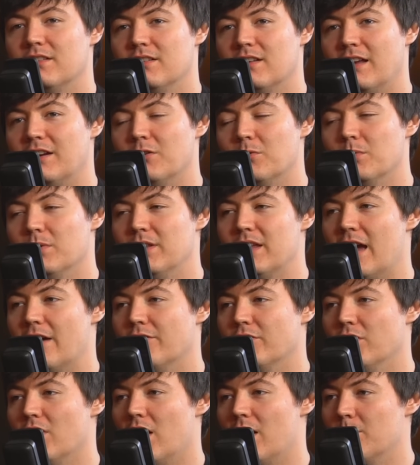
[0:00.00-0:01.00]
I don't really have a
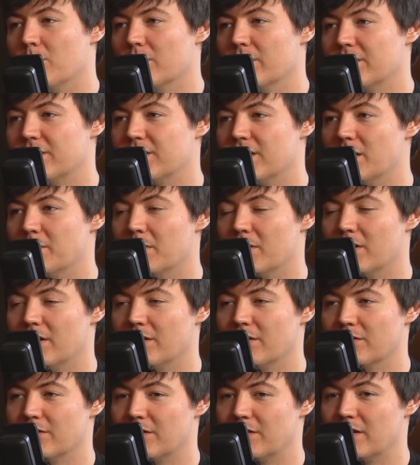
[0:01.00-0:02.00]
lot more to say about it
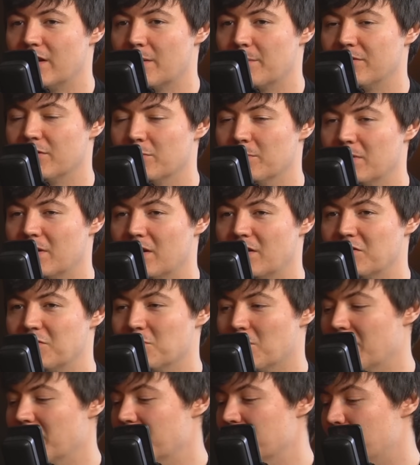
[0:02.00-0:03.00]
other than the episode, but I just
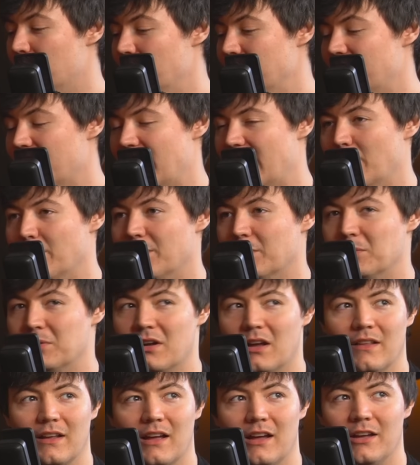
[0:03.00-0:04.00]
wanted to point that out, that we
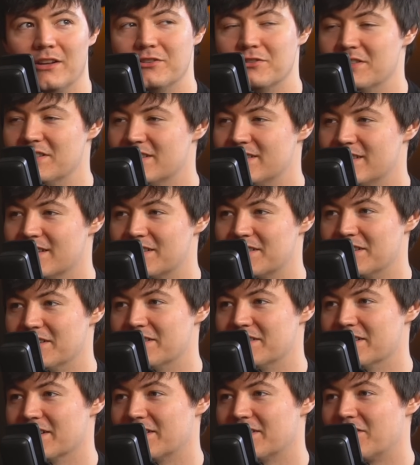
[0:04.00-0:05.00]
got like
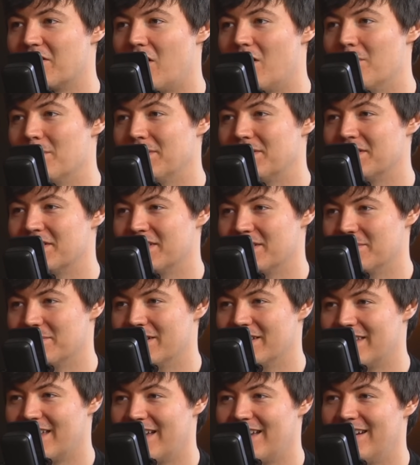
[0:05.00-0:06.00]
166 comments or something
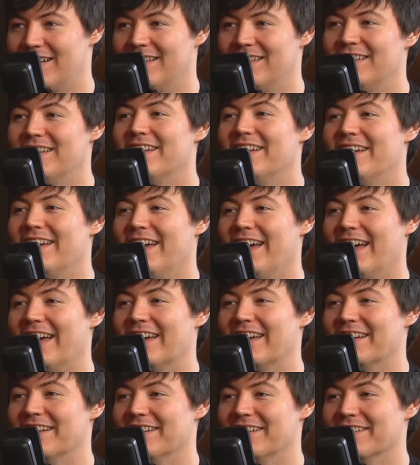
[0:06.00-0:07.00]
like that,
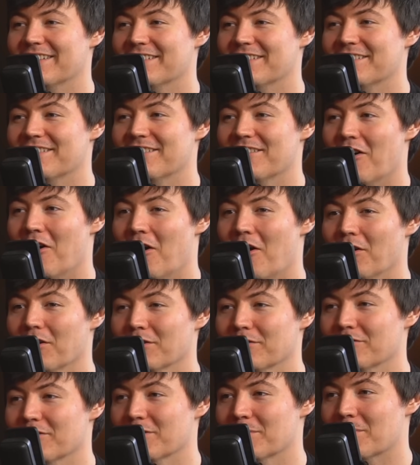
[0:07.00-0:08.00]
and all
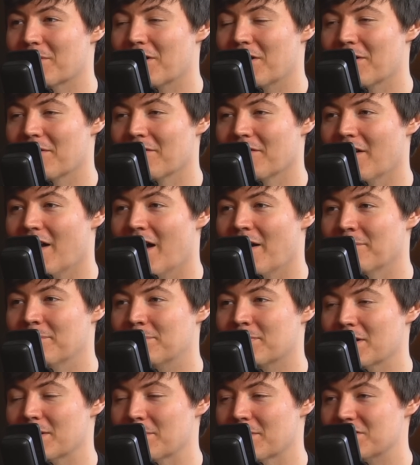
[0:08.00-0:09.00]
of them are
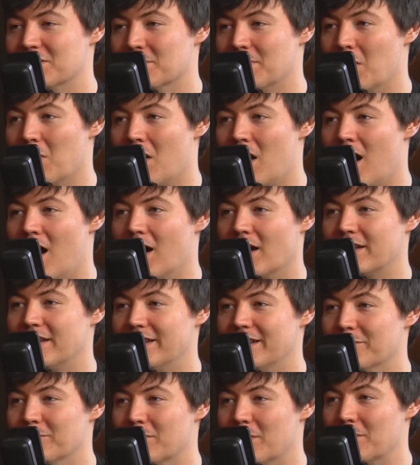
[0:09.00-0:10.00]
pretty much about
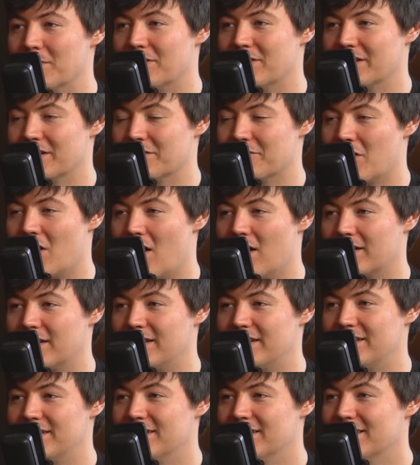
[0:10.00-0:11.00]
Haki and what we think of
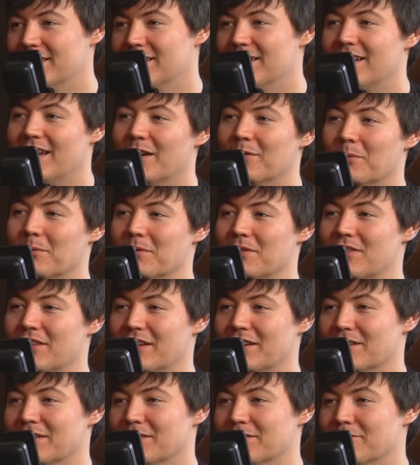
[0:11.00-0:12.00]
Haki and what we
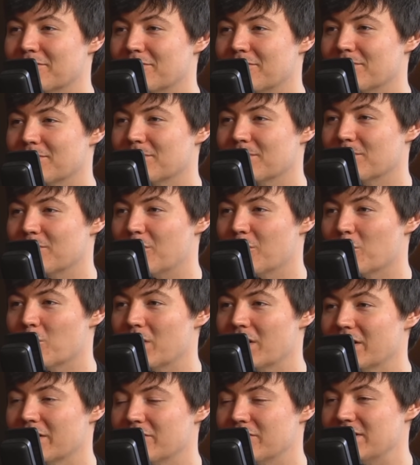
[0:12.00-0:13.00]
think of the
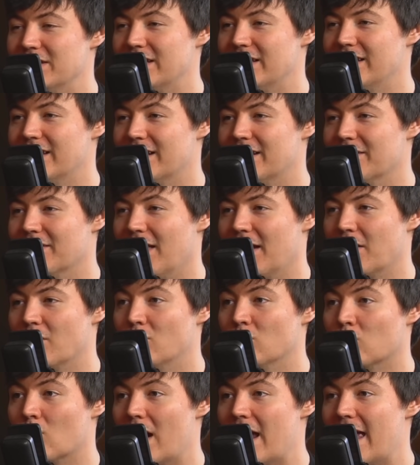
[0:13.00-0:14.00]
Will of D and like
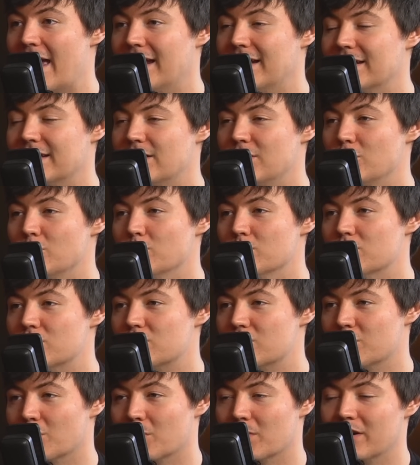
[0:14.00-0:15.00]
grand, huge
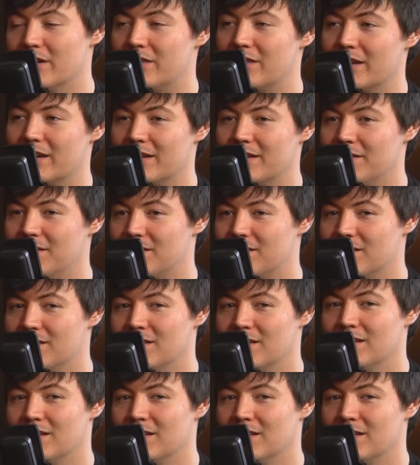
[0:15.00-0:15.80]
story things.